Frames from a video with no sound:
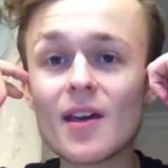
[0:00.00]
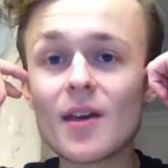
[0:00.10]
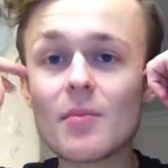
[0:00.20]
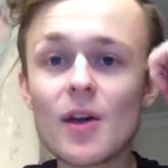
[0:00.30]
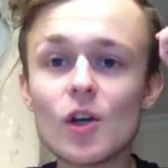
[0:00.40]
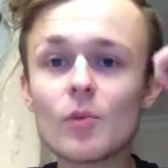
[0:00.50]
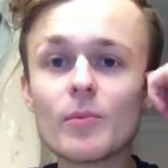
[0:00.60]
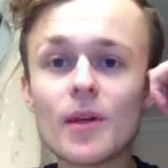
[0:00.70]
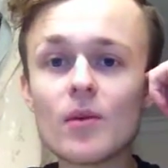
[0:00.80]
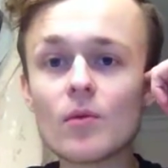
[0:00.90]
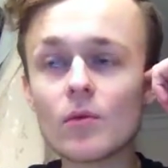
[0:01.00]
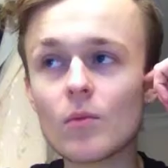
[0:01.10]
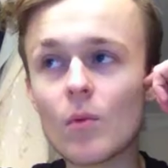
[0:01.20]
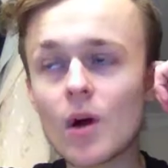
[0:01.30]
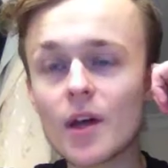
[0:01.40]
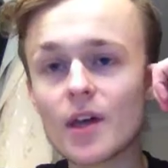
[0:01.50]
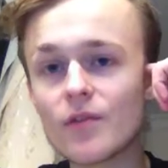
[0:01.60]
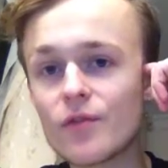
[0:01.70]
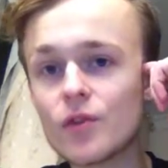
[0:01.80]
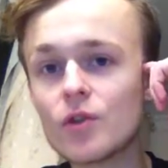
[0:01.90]
it may not be working
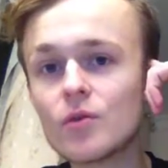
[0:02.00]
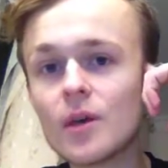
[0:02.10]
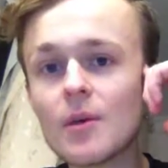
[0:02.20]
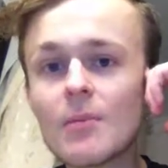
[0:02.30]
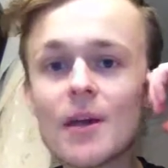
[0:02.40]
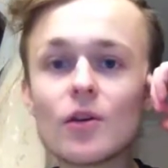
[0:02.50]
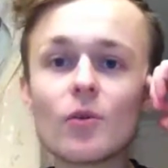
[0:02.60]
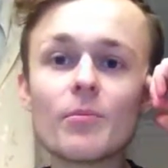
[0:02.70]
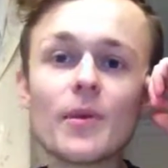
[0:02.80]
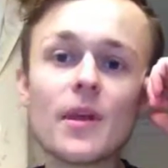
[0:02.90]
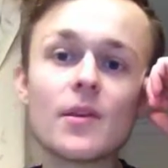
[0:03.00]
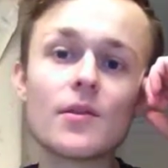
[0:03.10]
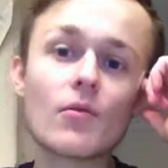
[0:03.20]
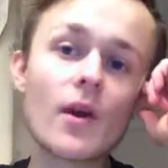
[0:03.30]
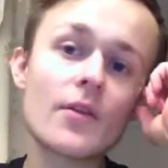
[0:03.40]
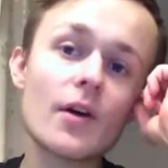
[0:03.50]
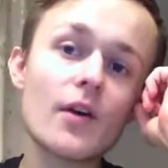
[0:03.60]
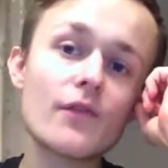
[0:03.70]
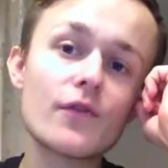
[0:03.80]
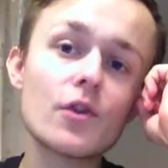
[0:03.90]
for you. It may not be the right
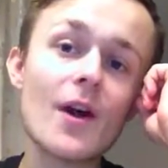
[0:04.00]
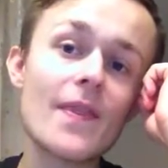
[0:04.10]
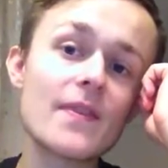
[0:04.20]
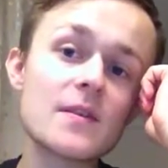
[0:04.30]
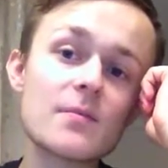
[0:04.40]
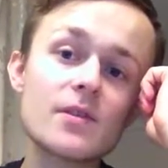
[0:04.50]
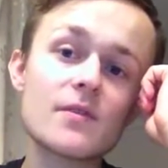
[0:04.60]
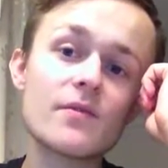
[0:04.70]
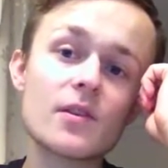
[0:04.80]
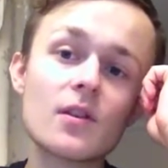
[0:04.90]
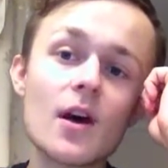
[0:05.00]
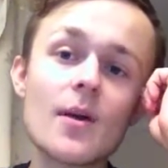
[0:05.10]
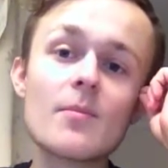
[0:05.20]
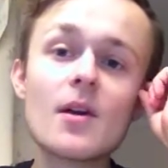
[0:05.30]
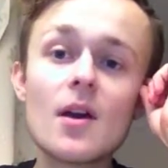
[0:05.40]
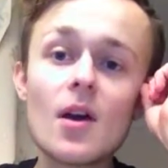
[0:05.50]
diet for you at this specific time.